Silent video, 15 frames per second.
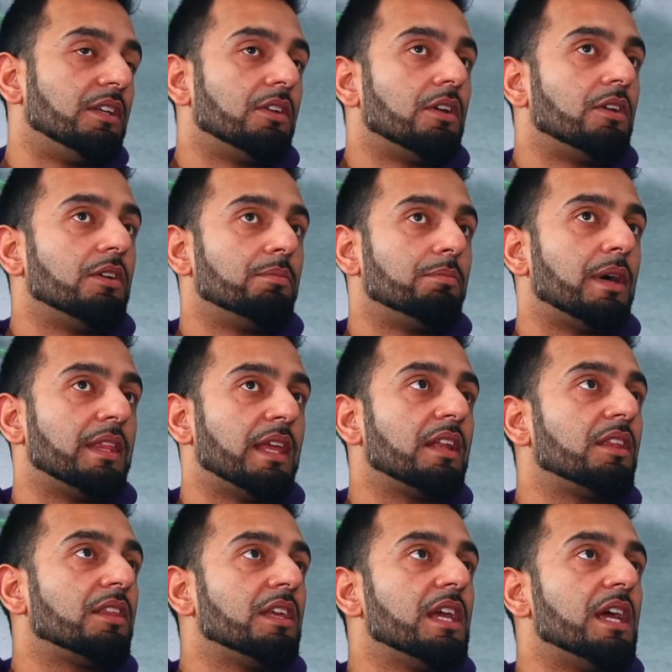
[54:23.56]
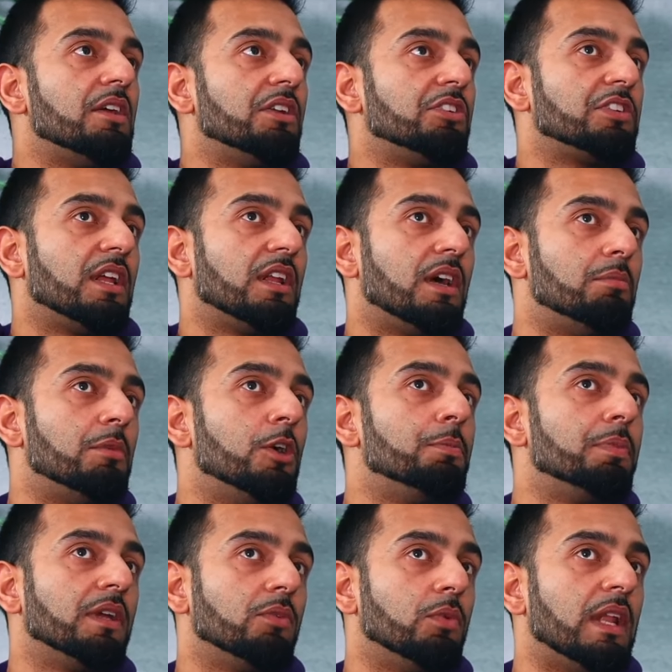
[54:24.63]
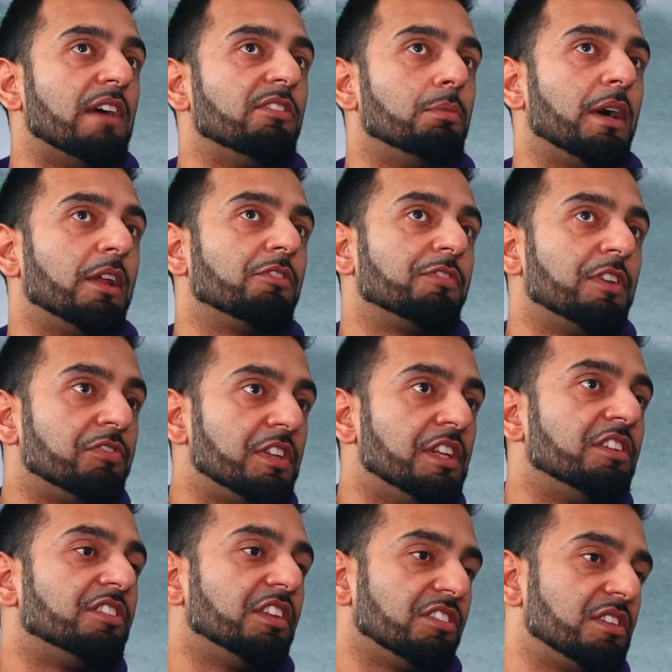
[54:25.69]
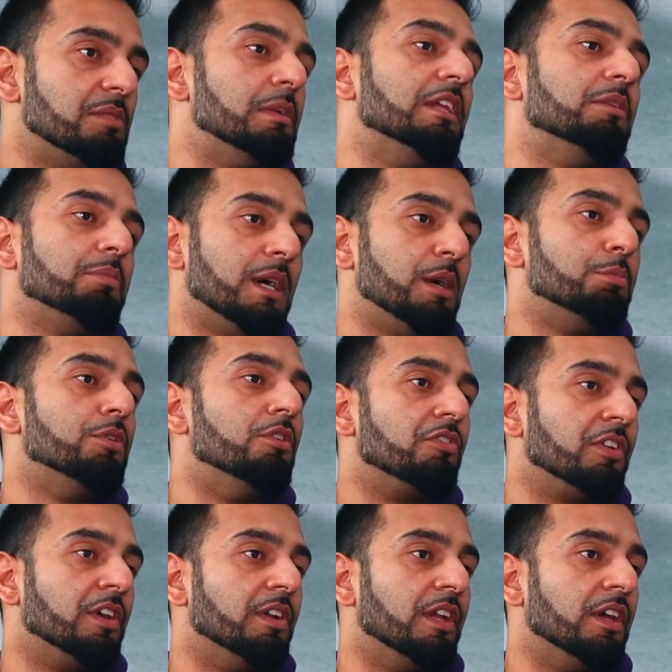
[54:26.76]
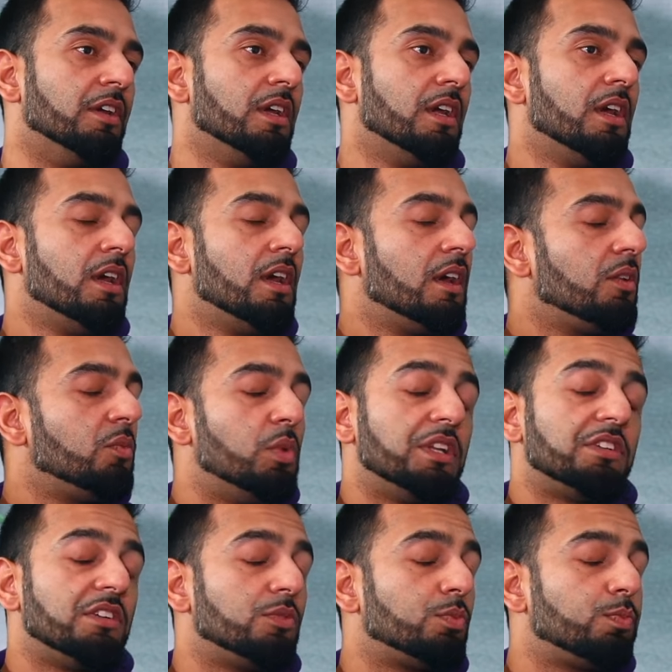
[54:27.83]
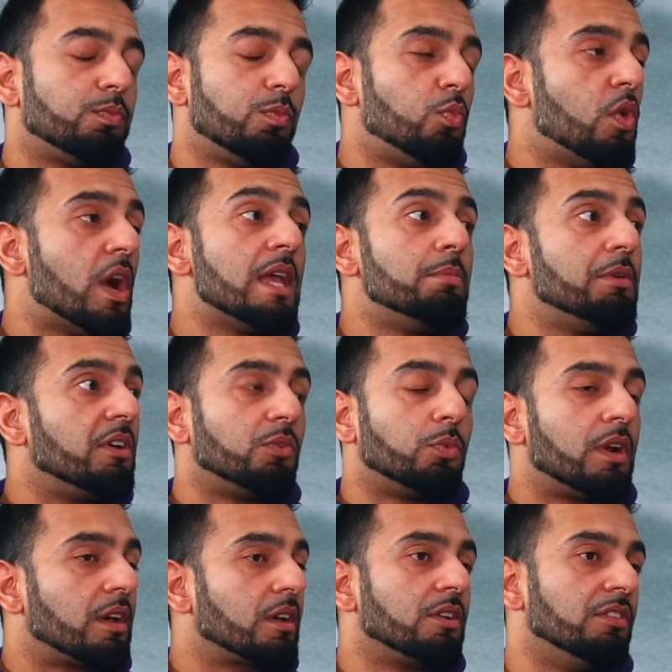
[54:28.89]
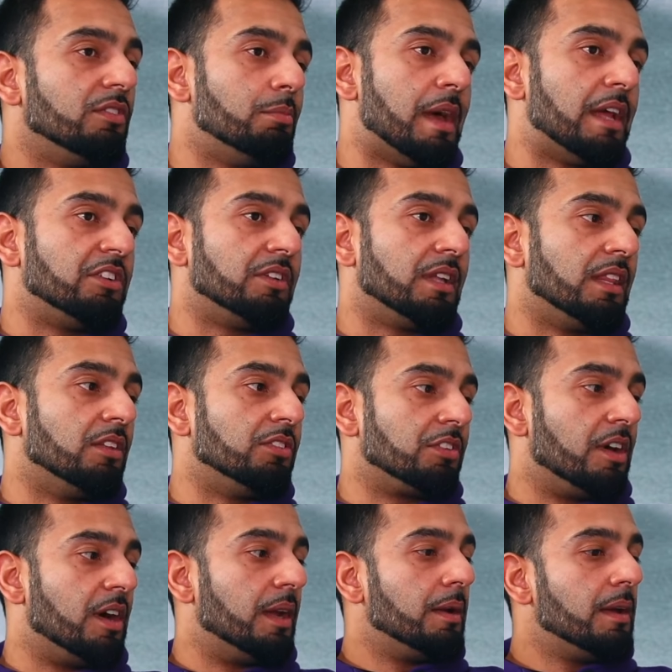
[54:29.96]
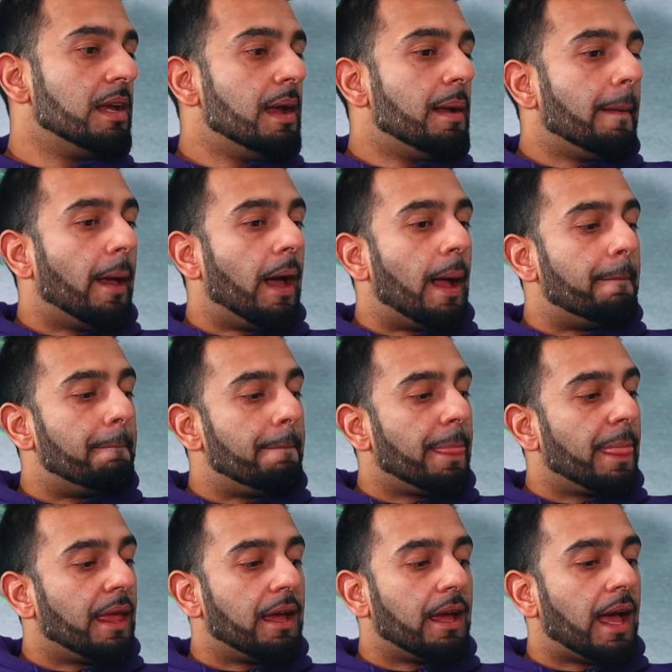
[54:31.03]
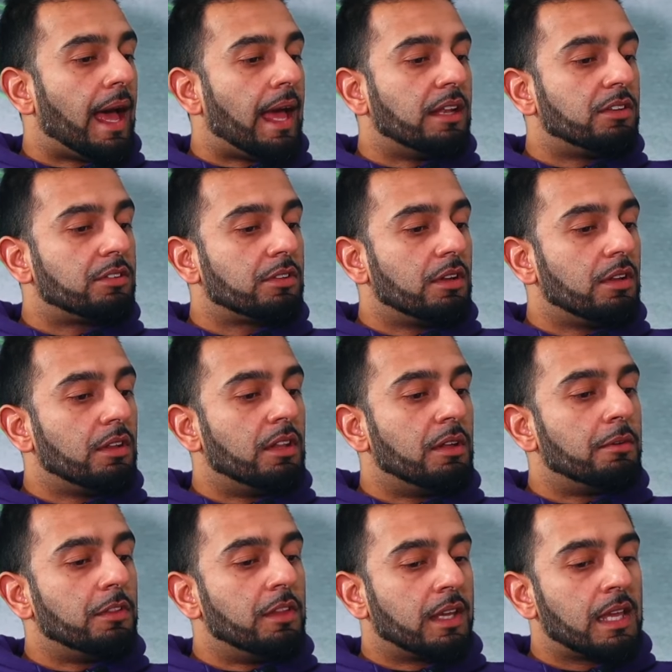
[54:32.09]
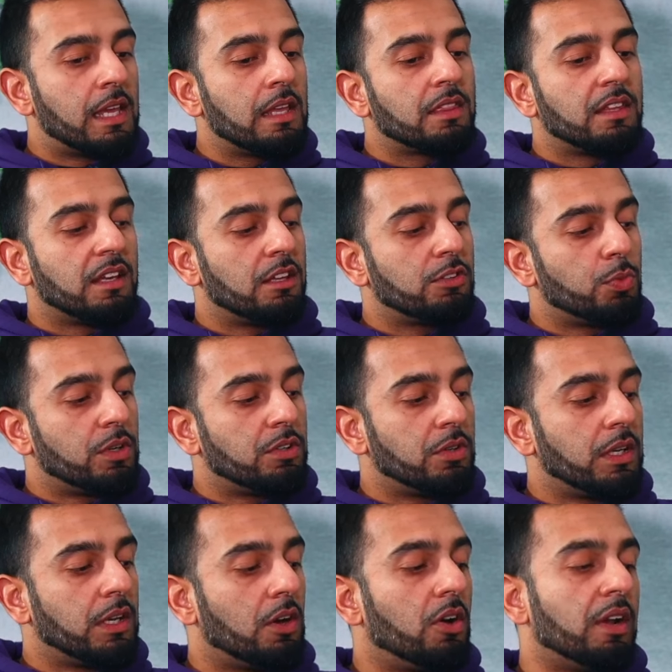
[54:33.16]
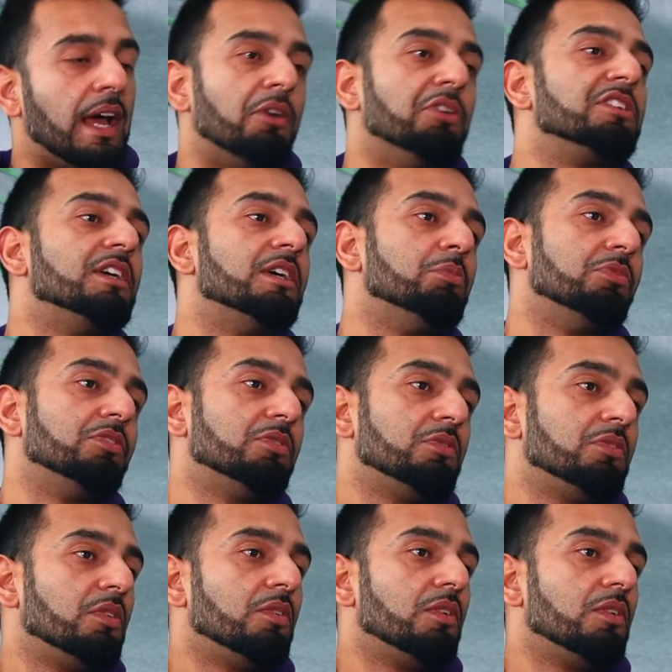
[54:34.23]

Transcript: you know by the end of the year inshallah i'm hoping we'll have about a 50 to 60 million pound portfolio hmm. which is way beyond what i could have imagined yes. at the start um, and the the key thing is we're doing it on our terms